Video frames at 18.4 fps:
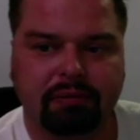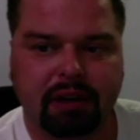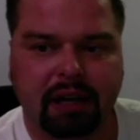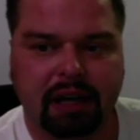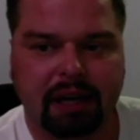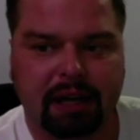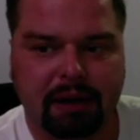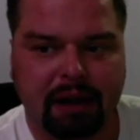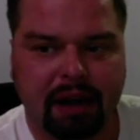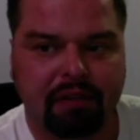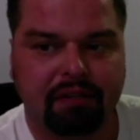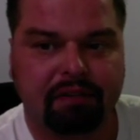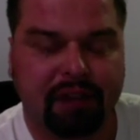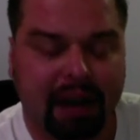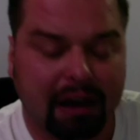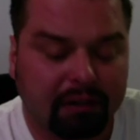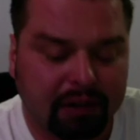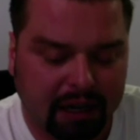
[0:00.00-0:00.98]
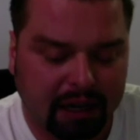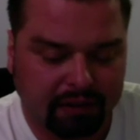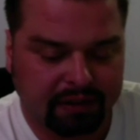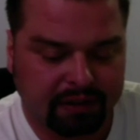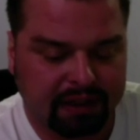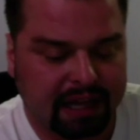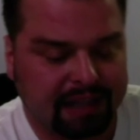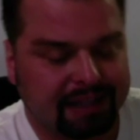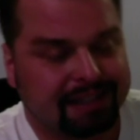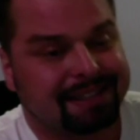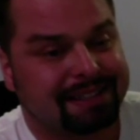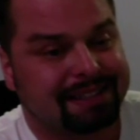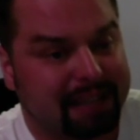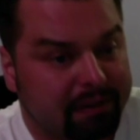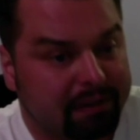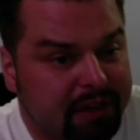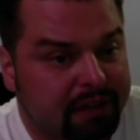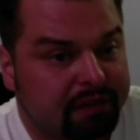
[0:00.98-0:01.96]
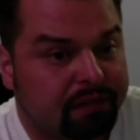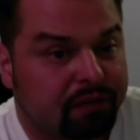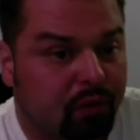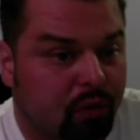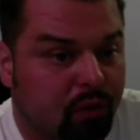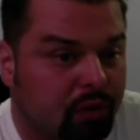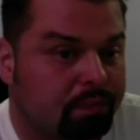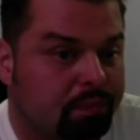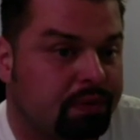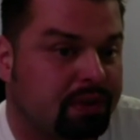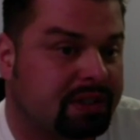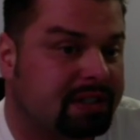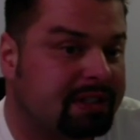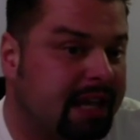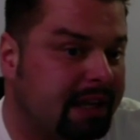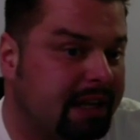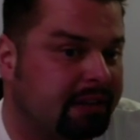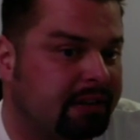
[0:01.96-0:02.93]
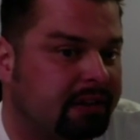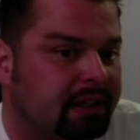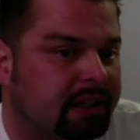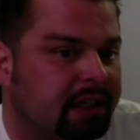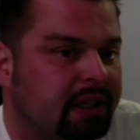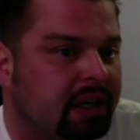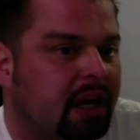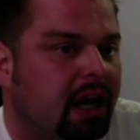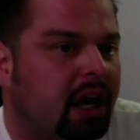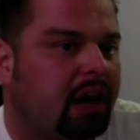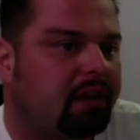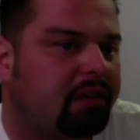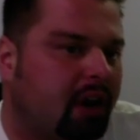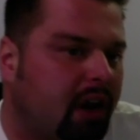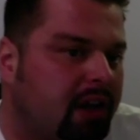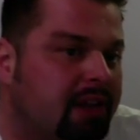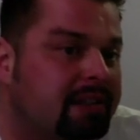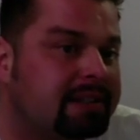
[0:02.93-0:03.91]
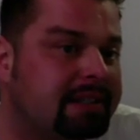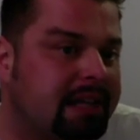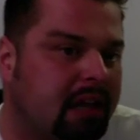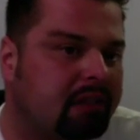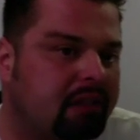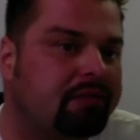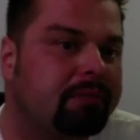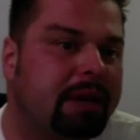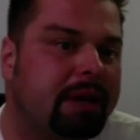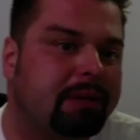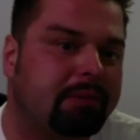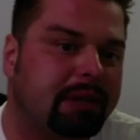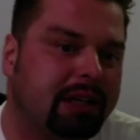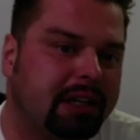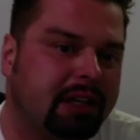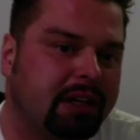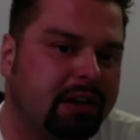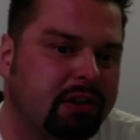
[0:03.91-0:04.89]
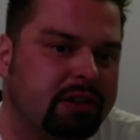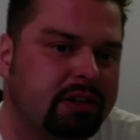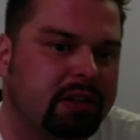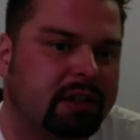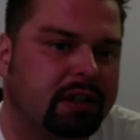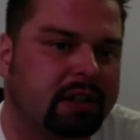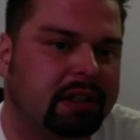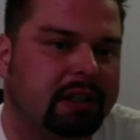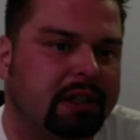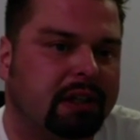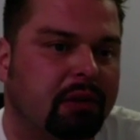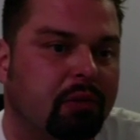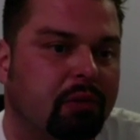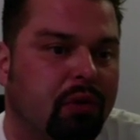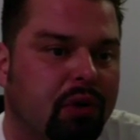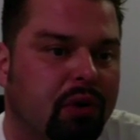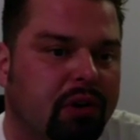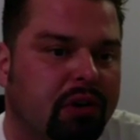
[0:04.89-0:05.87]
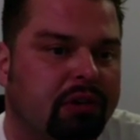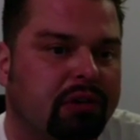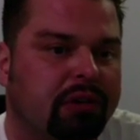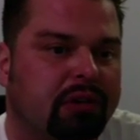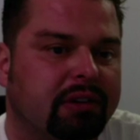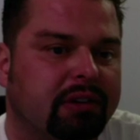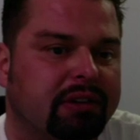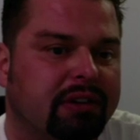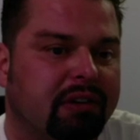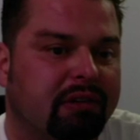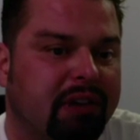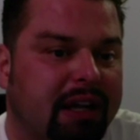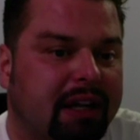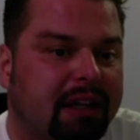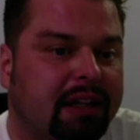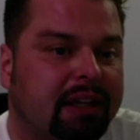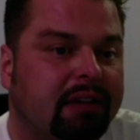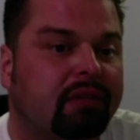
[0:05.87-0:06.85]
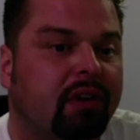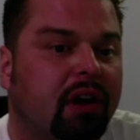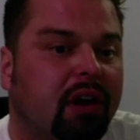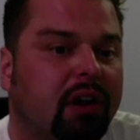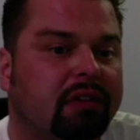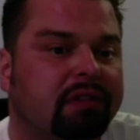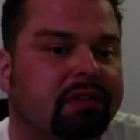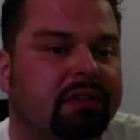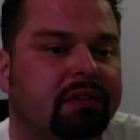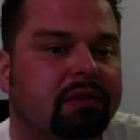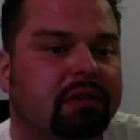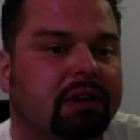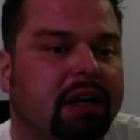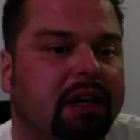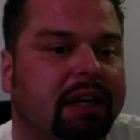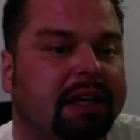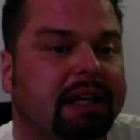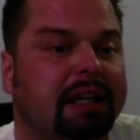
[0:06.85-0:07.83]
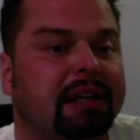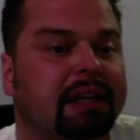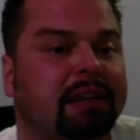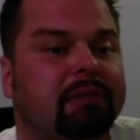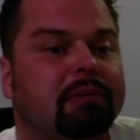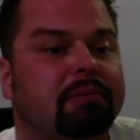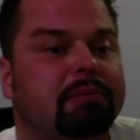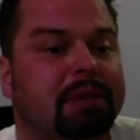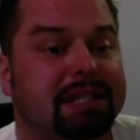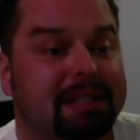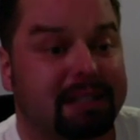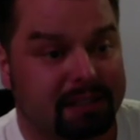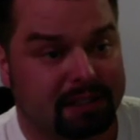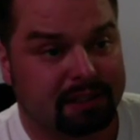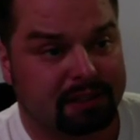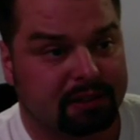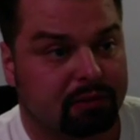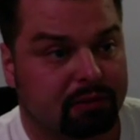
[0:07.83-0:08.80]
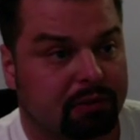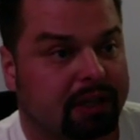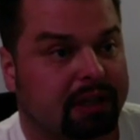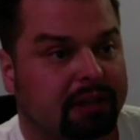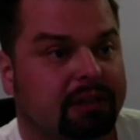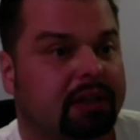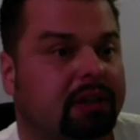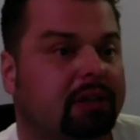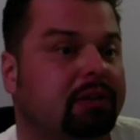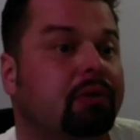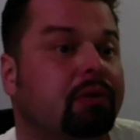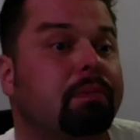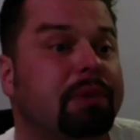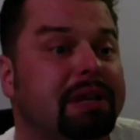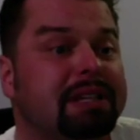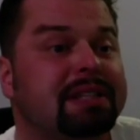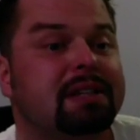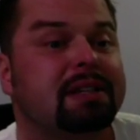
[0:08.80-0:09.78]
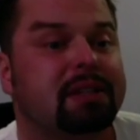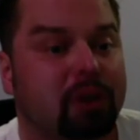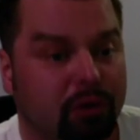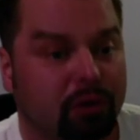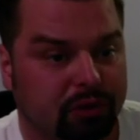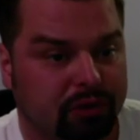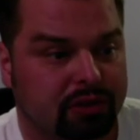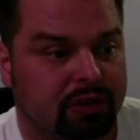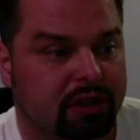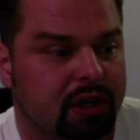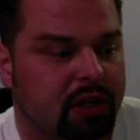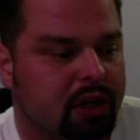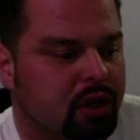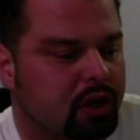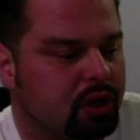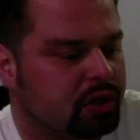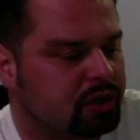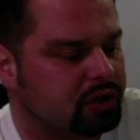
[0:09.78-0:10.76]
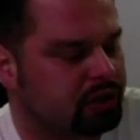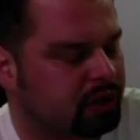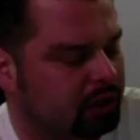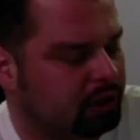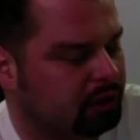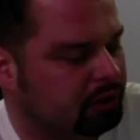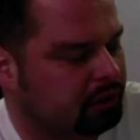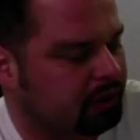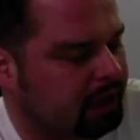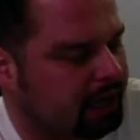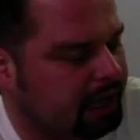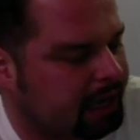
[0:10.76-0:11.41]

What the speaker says: I found out that 74% of all self-made millionaires were directly involved in businesses. When they were business owners. So